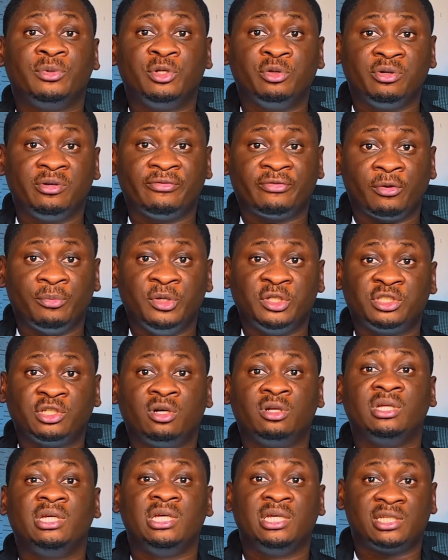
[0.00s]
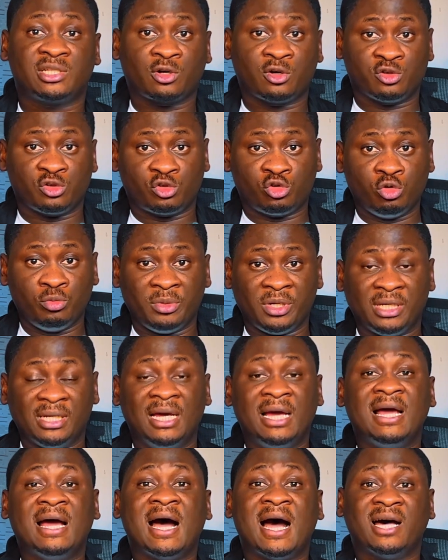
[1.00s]
new information it's consuming
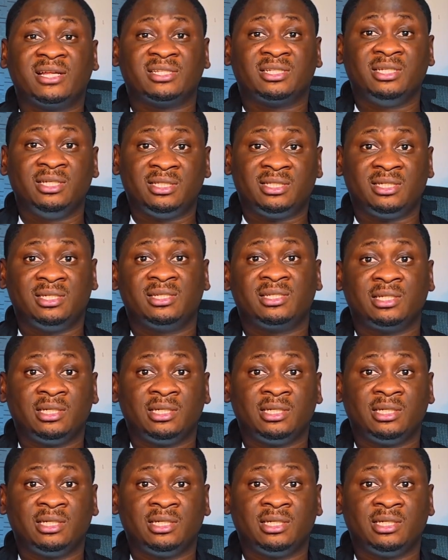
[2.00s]
as it is